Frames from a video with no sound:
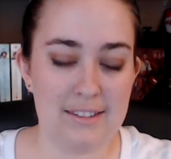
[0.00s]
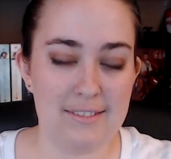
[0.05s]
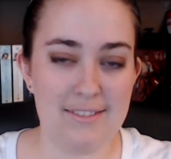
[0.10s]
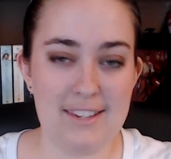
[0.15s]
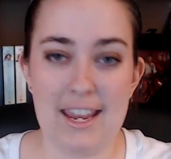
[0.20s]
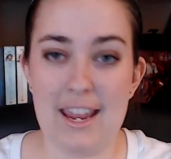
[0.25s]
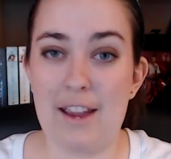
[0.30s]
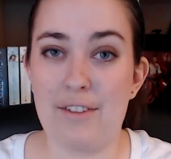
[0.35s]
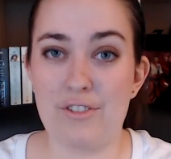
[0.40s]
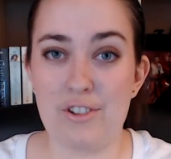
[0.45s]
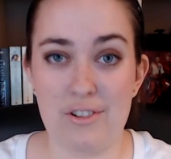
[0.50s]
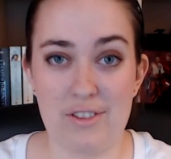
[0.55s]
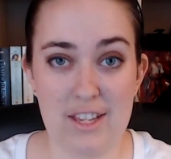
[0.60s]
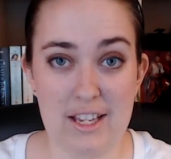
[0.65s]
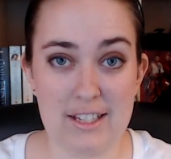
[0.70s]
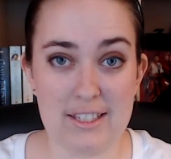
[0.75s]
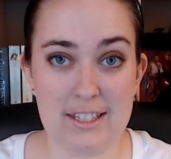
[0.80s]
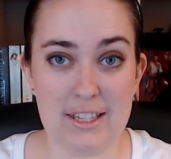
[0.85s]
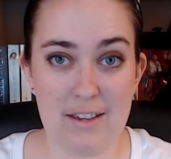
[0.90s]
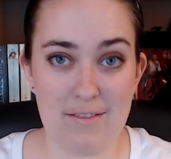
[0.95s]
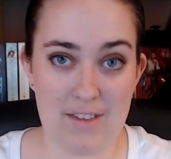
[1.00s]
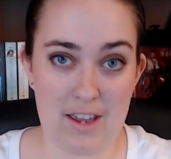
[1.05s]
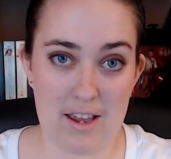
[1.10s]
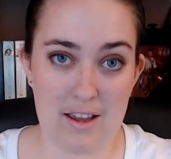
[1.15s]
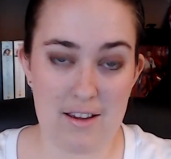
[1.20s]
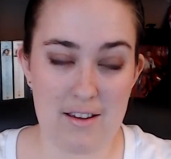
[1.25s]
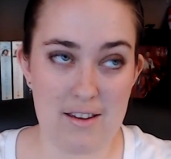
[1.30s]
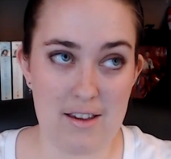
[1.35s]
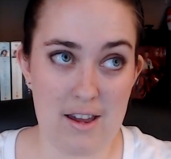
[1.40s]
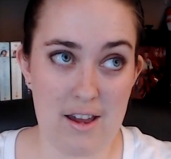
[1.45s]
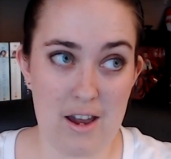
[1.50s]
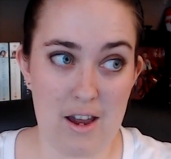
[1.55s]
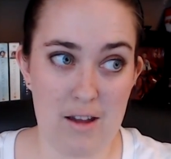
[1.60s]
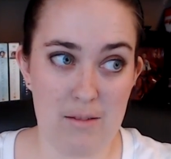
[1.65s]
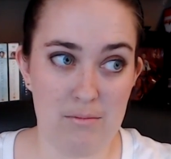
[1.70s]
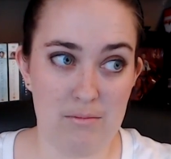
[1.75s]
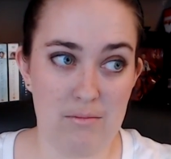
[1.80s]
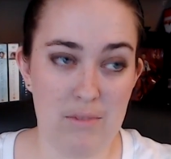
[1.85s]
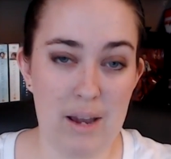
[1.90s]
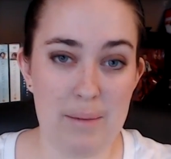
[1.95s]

day after Thanksgiving, um,